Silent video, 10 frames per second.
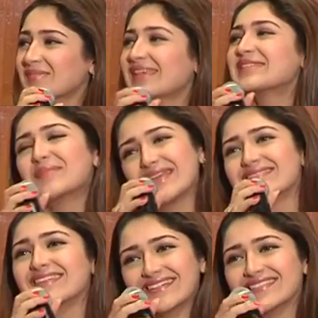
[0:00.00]
Yeah, the
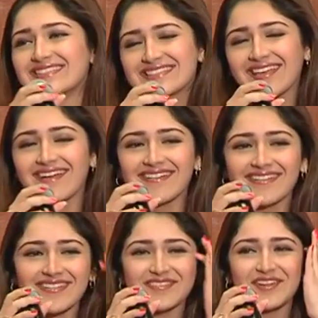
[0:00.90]
main theatres, yeah,
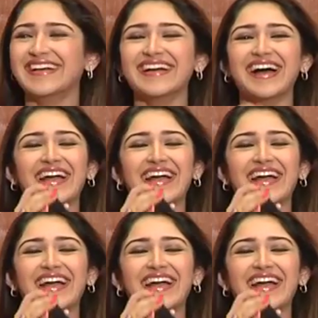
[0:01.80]
of course.